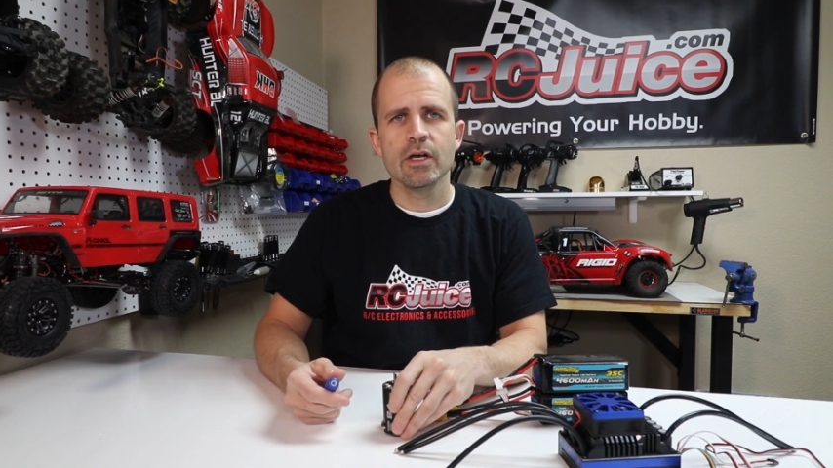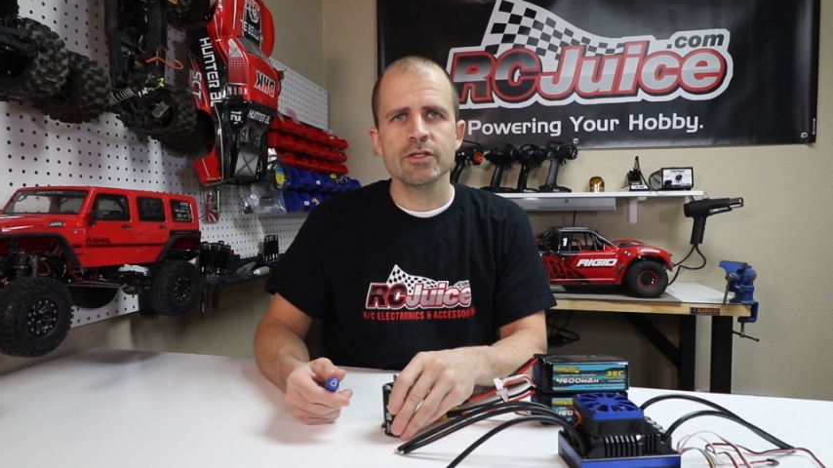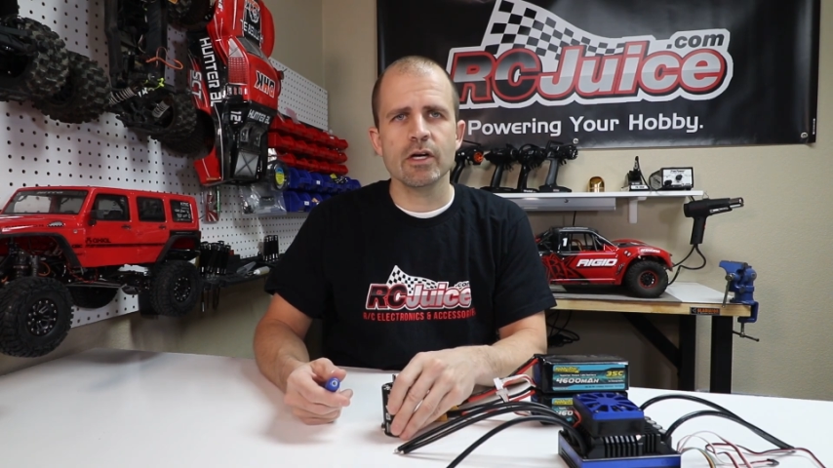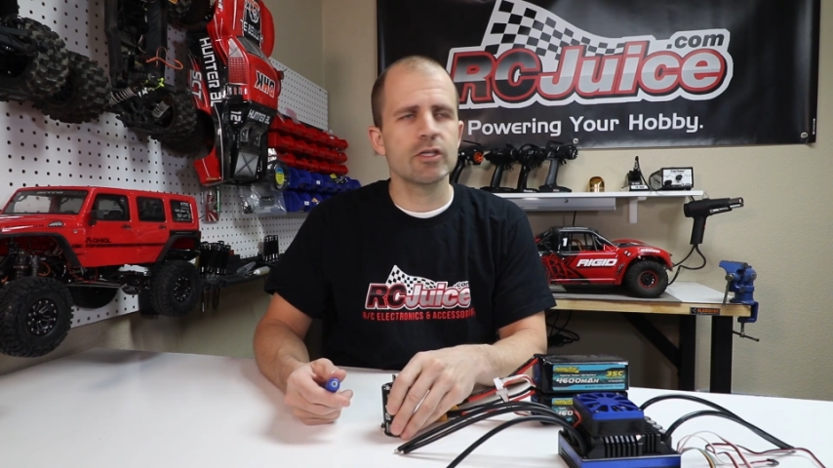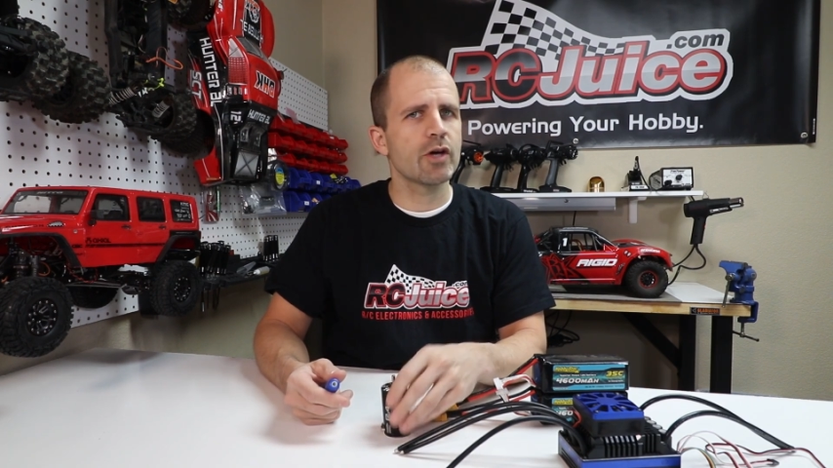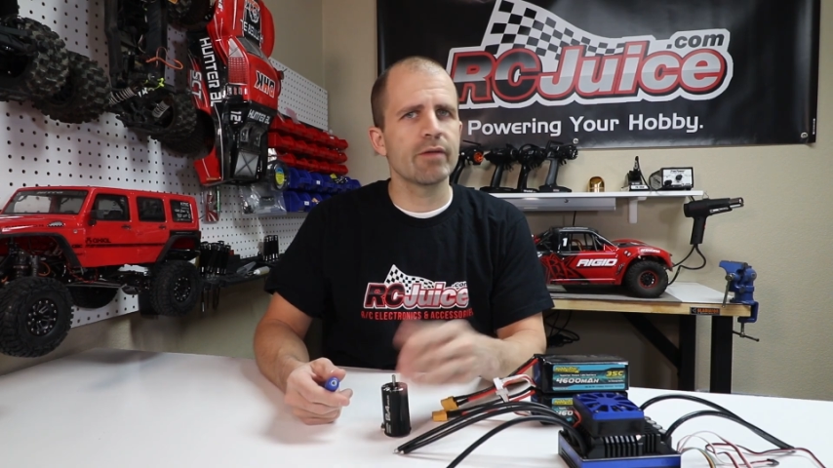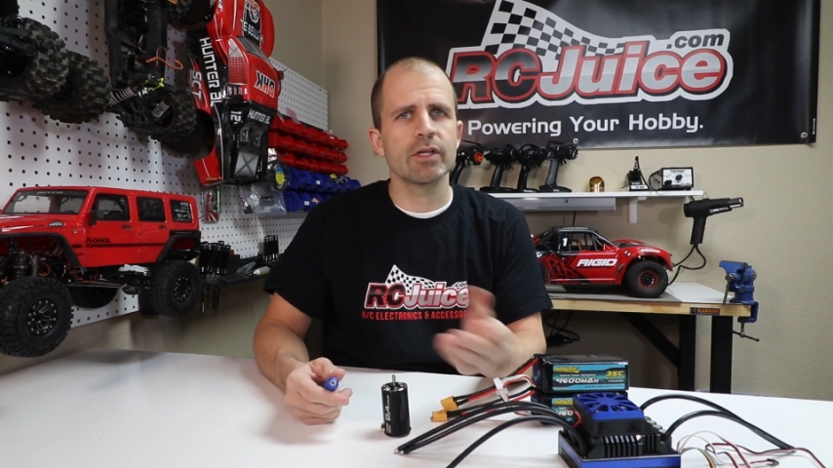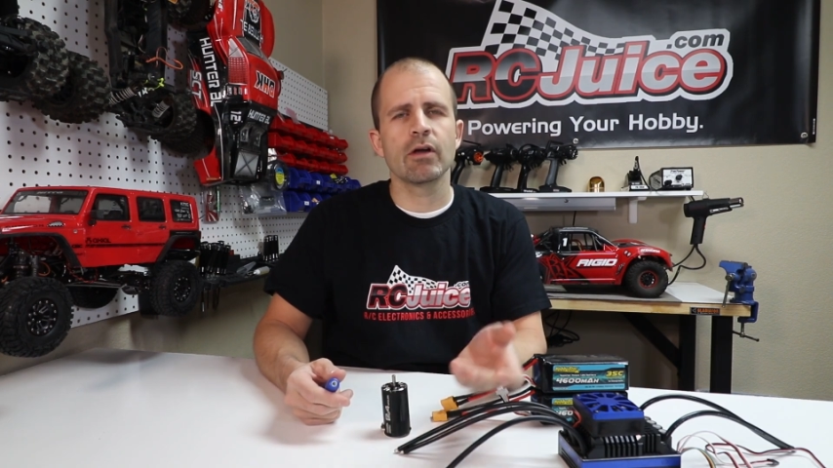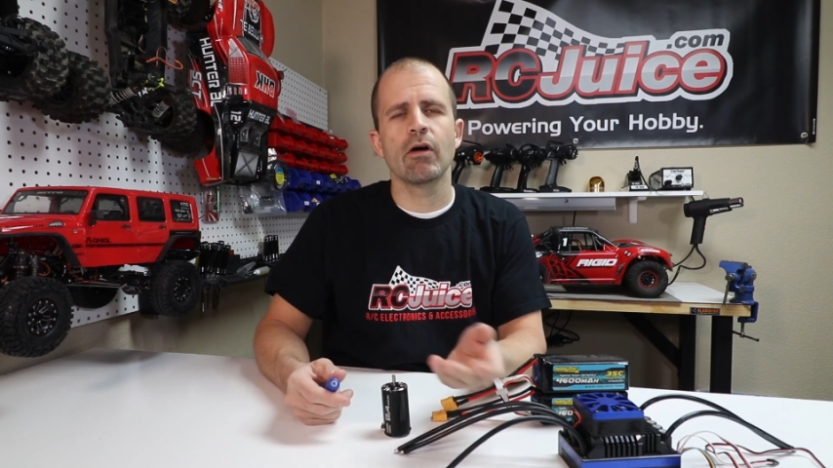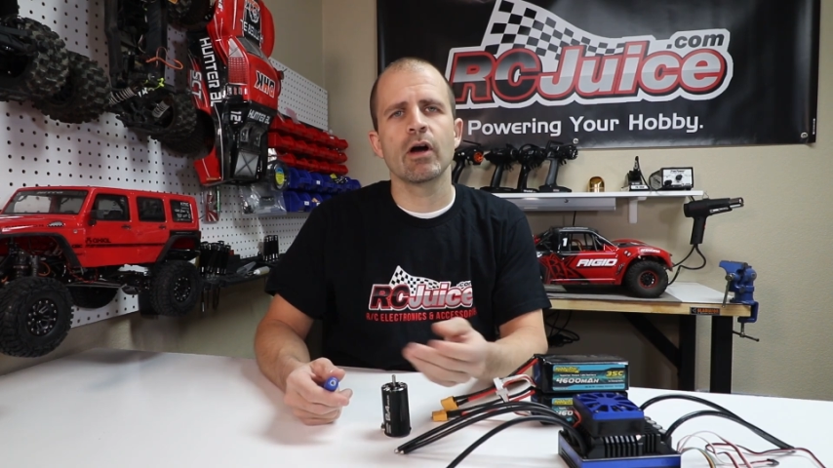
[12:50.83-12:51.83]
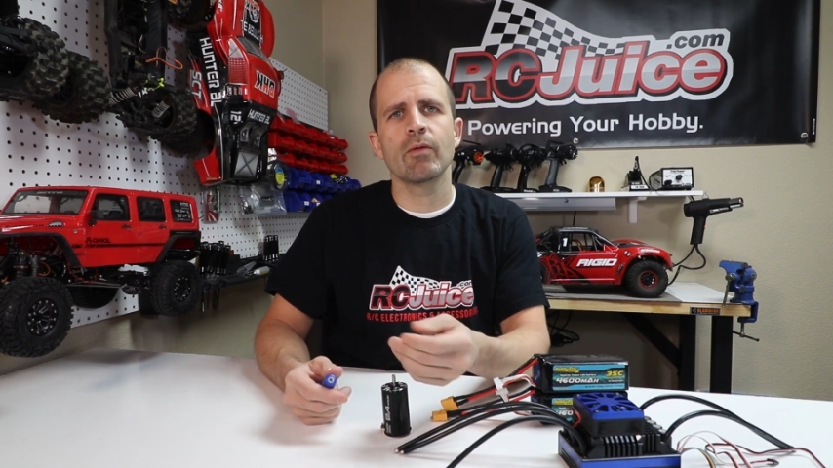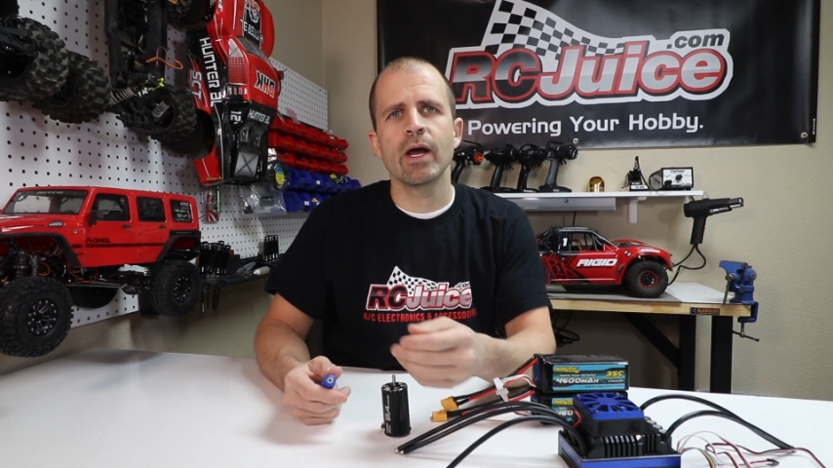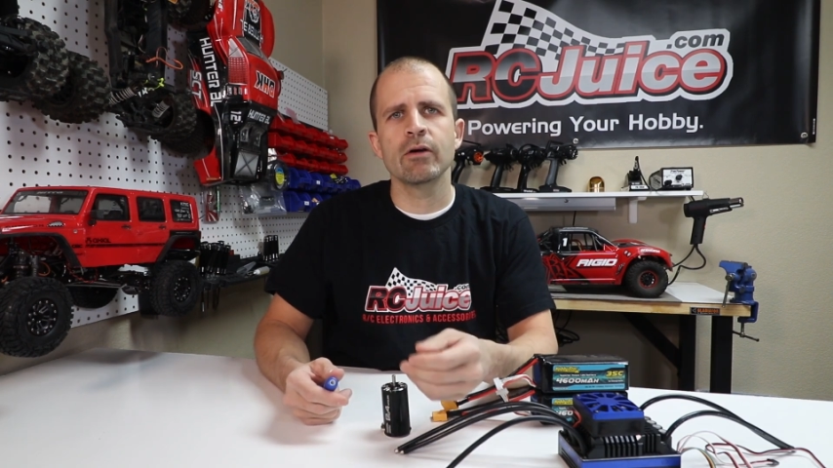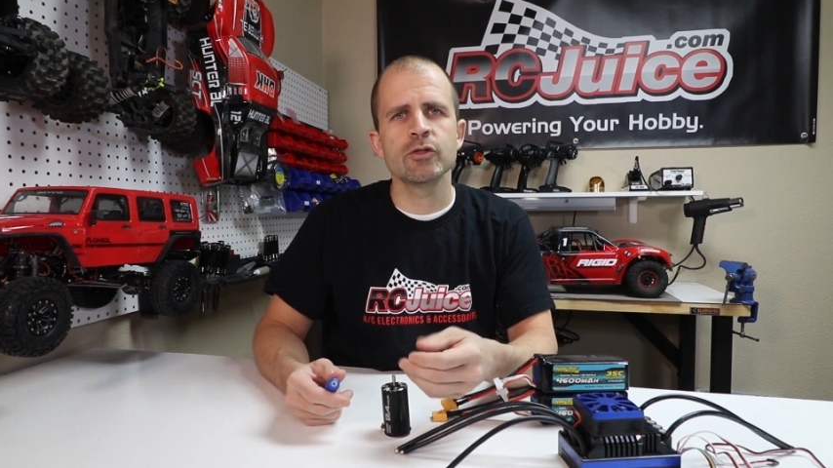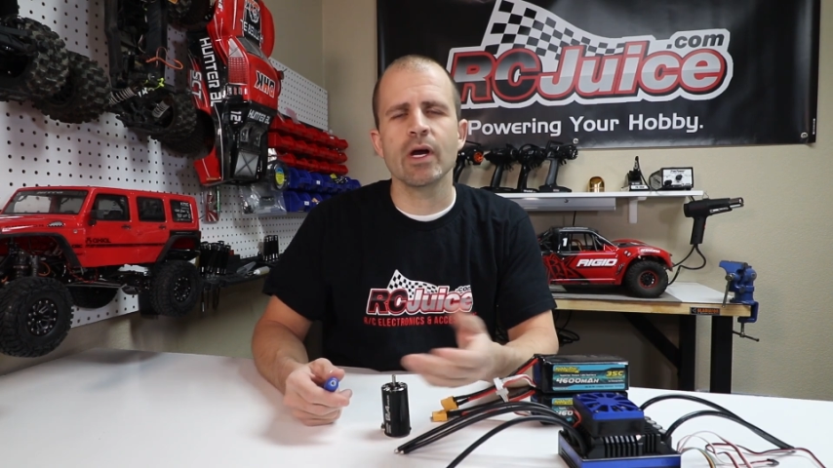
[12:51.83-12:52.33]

Start driving the car around,